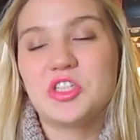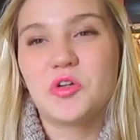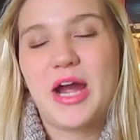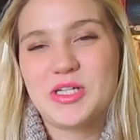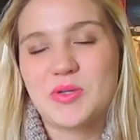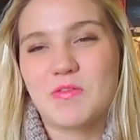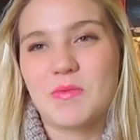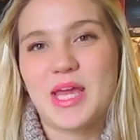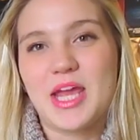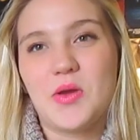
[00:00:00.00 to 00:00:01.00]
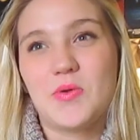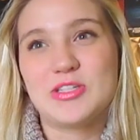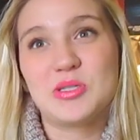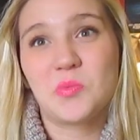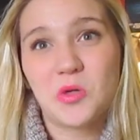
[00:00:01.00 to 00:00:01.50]
She graduated from KU,
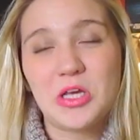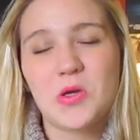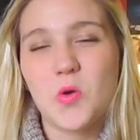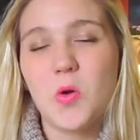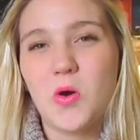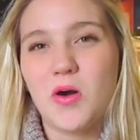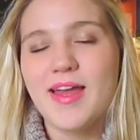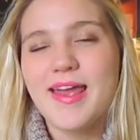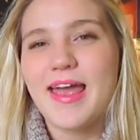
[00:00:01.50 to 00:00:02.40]
which is pretty cool.